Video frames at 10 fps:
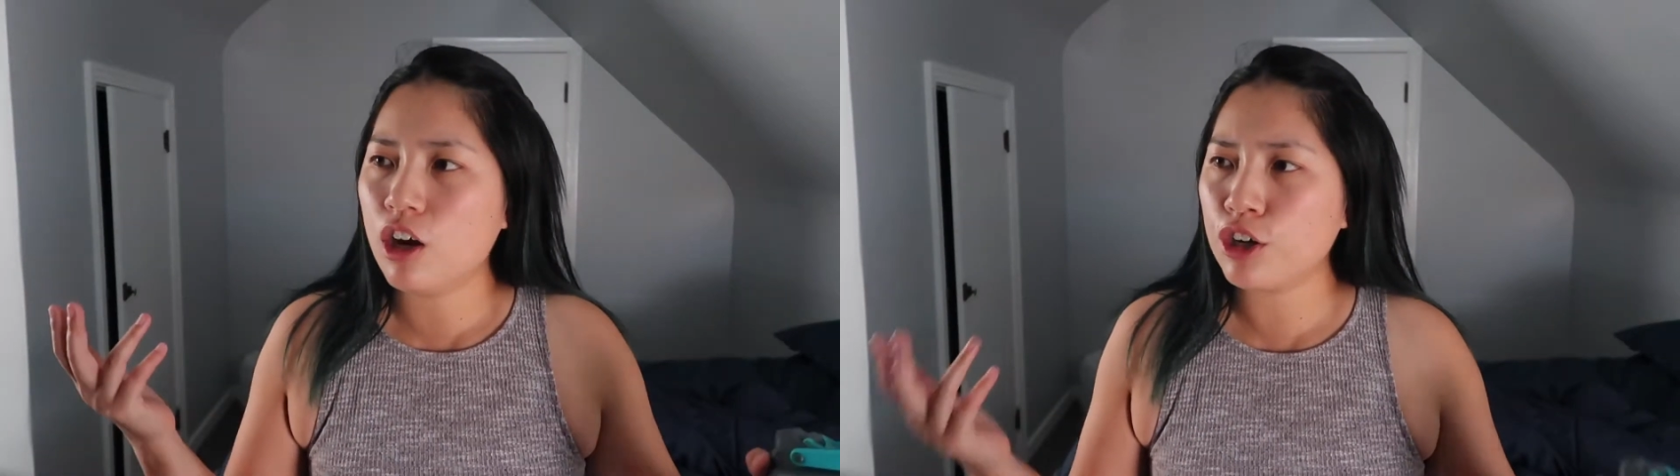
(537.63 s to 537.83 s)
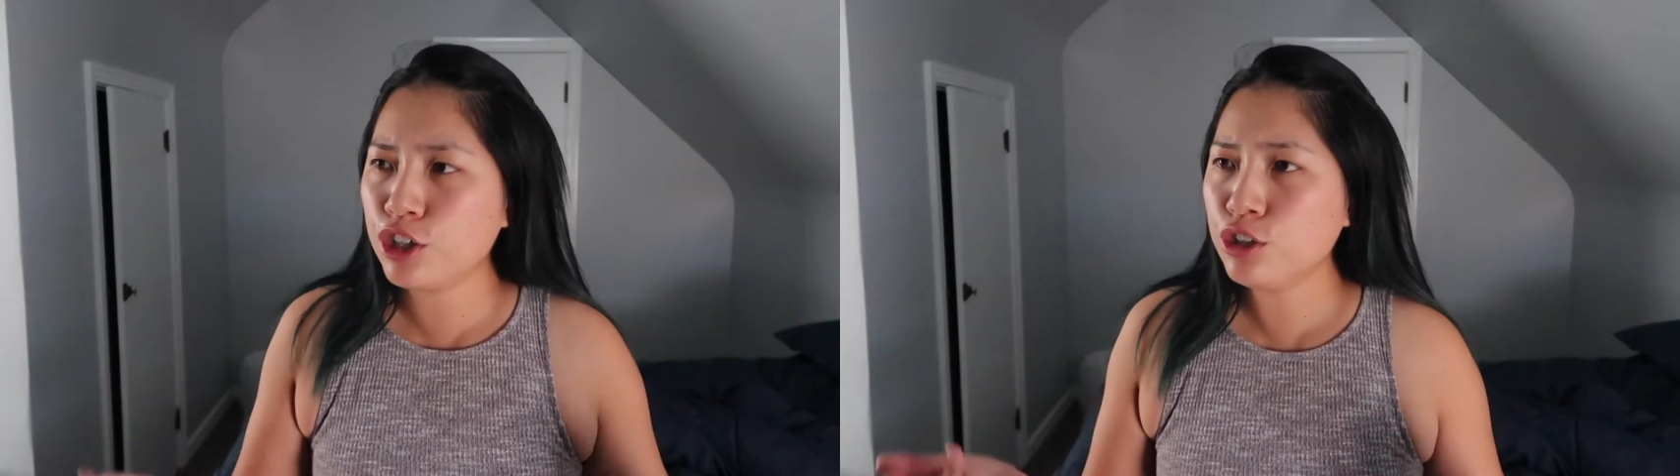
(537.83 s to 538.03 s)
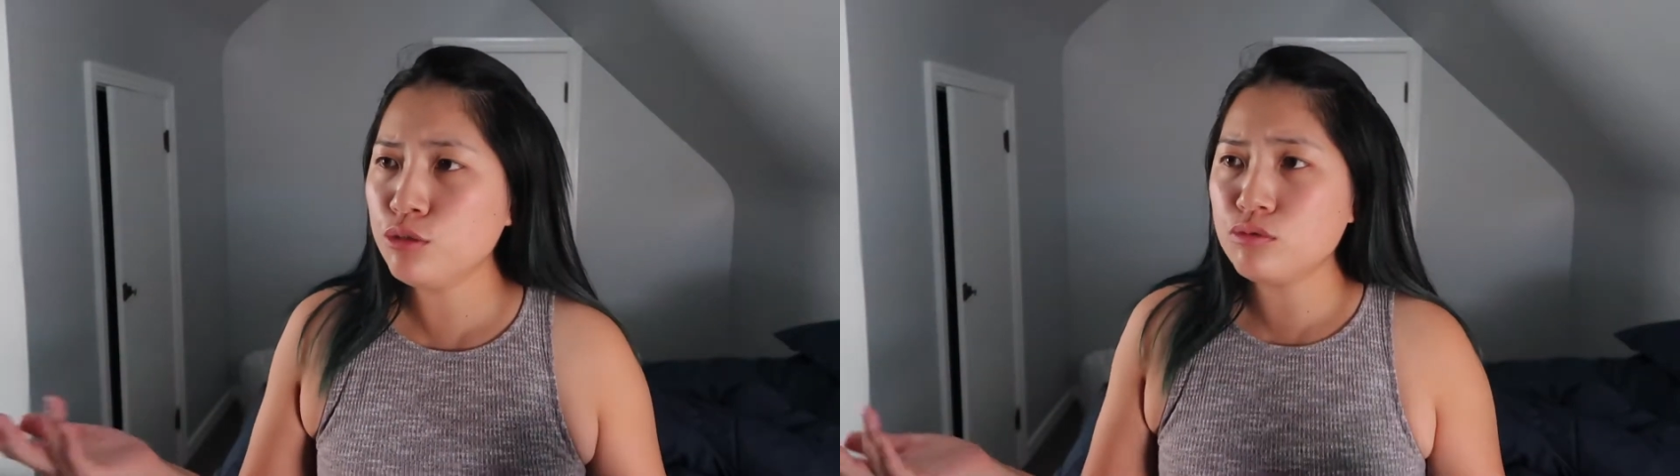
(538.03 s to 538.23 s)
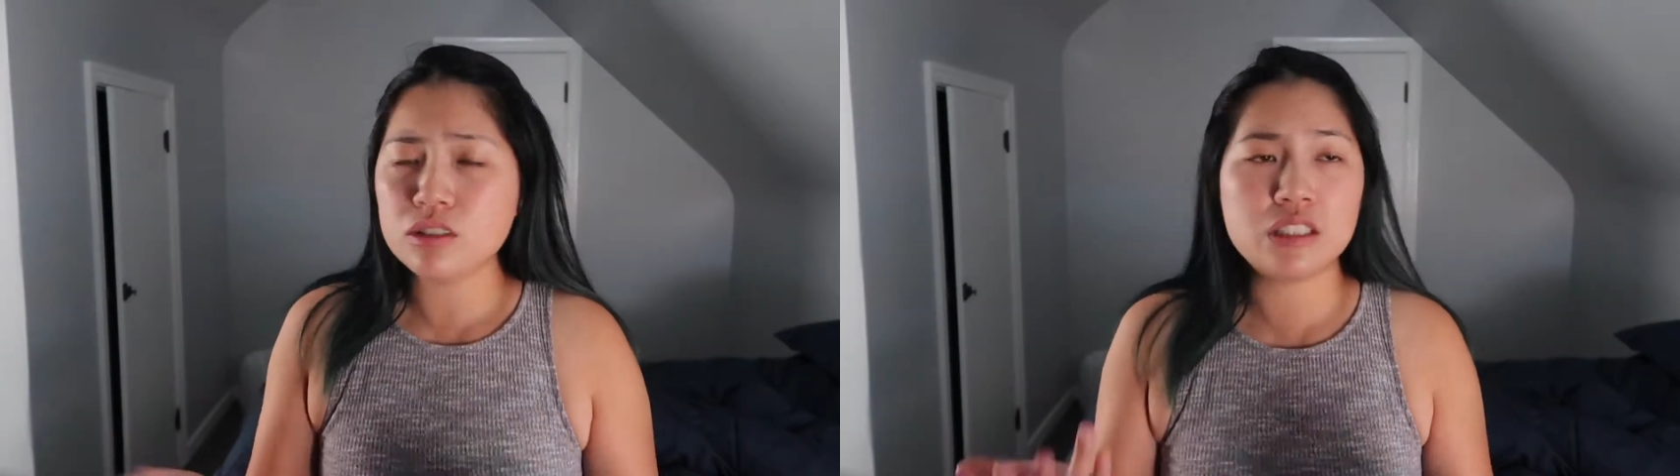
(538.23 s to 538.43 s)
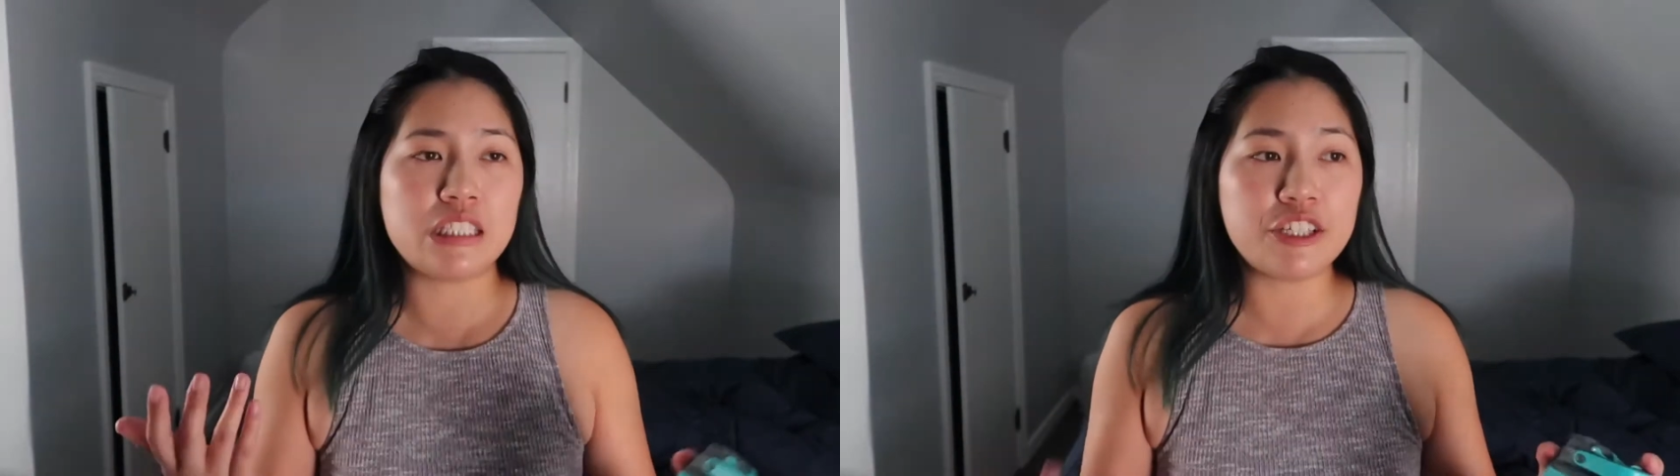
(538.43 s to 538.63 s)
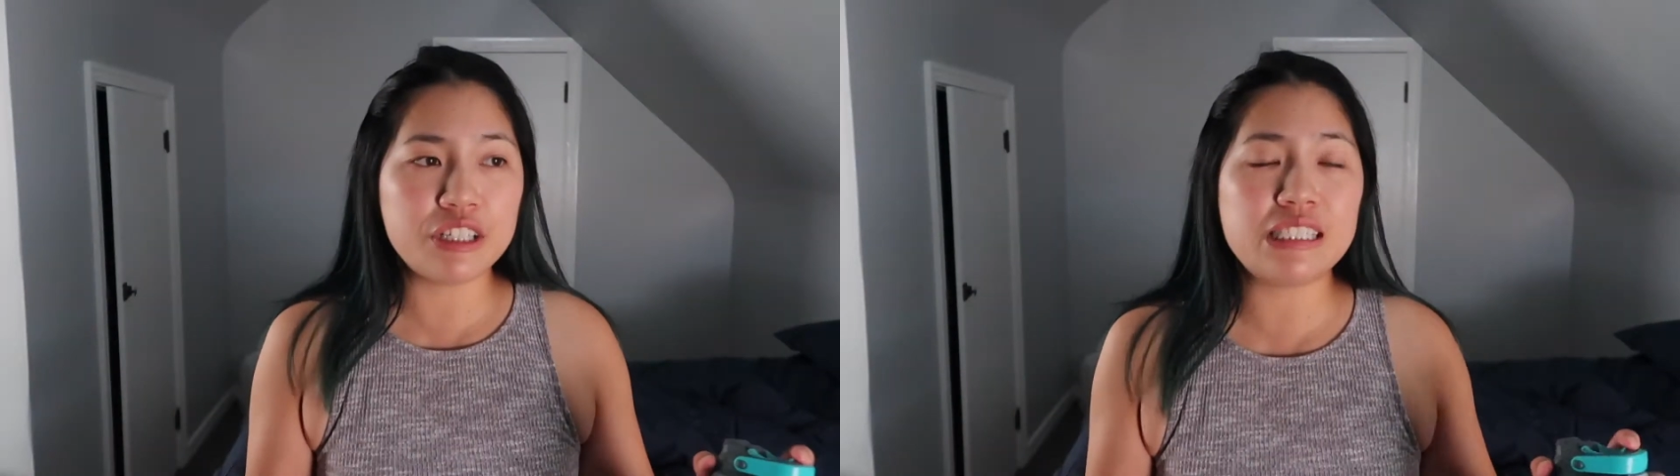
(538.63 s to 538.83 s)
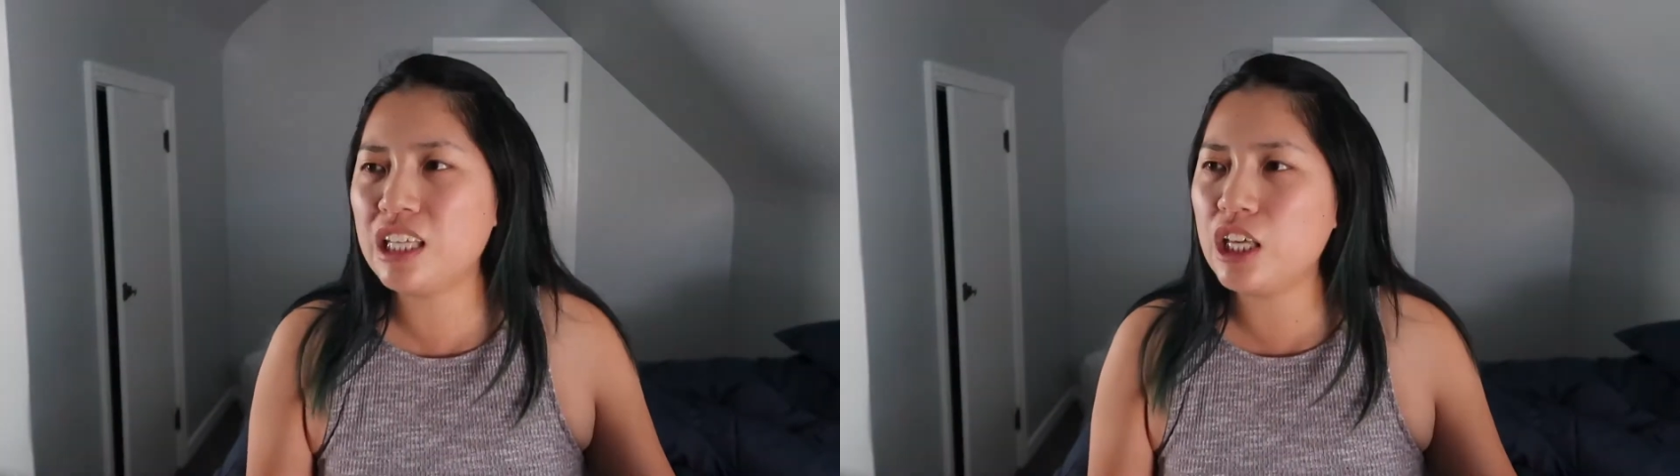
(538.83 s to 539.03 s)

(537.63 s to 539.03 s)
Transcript: are you serious?